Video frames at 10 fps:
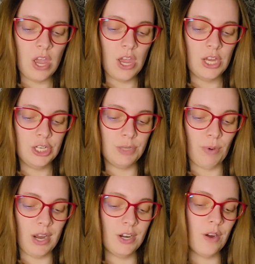She
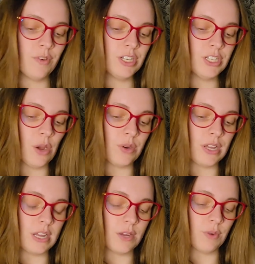brought it over to Tony,
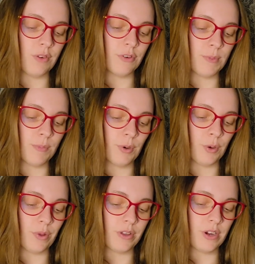and he read from her
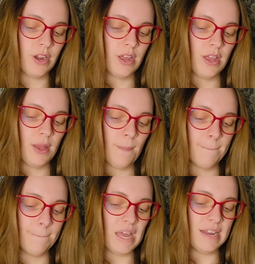book with her.
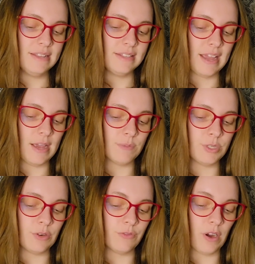Ben and Sam
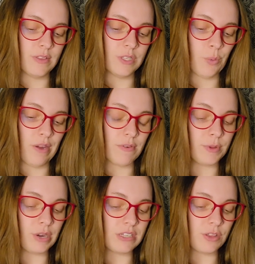stood farthest away from
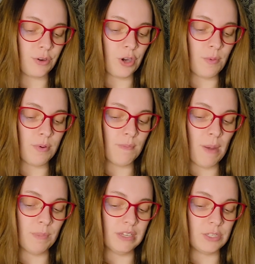the rest of the group,
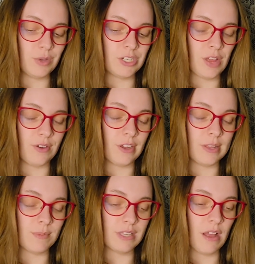mumbling to each other and
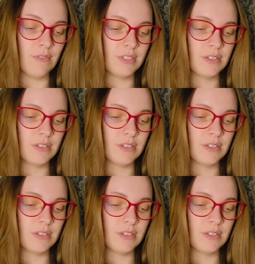themselves.